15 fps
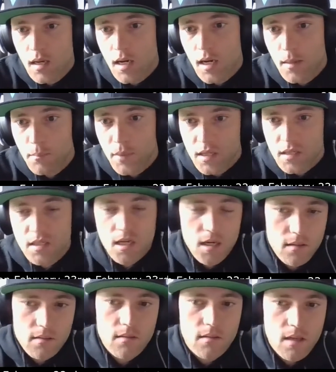But
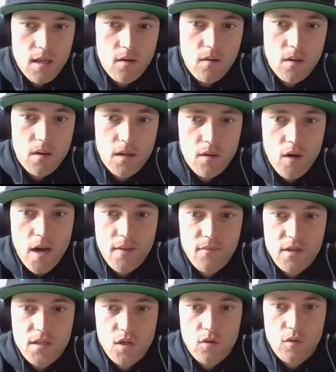it'll
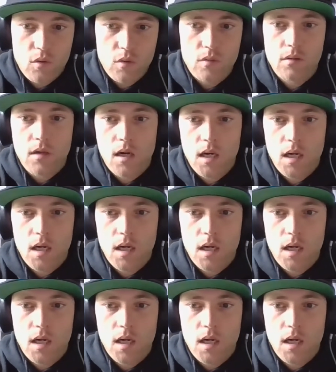have its own